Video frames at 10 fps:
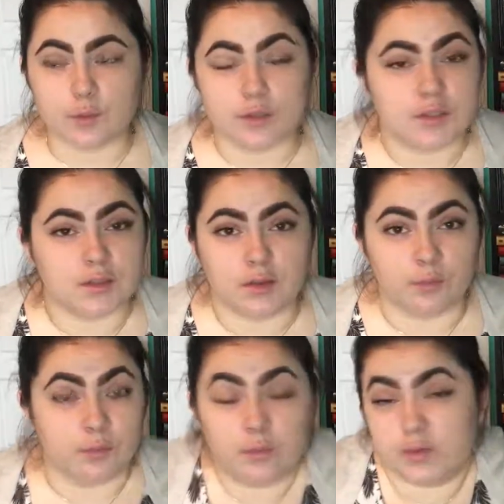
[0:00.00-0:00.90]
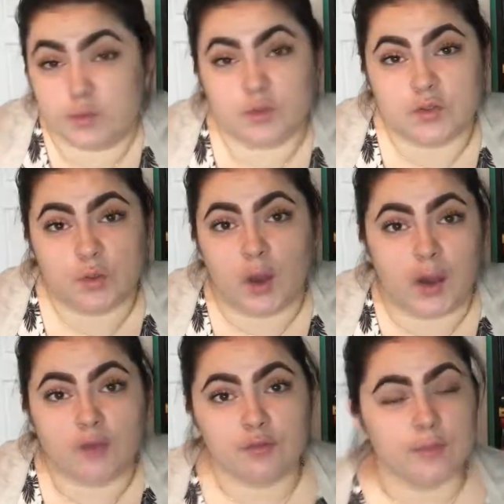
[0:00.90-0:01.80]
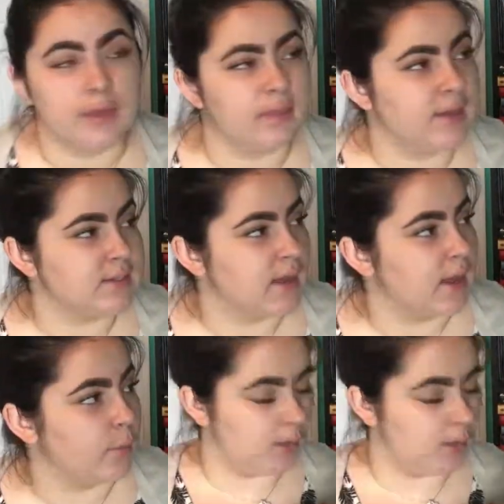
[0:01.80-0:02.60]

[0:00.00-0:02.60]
it was it, it was too hard for me at that time.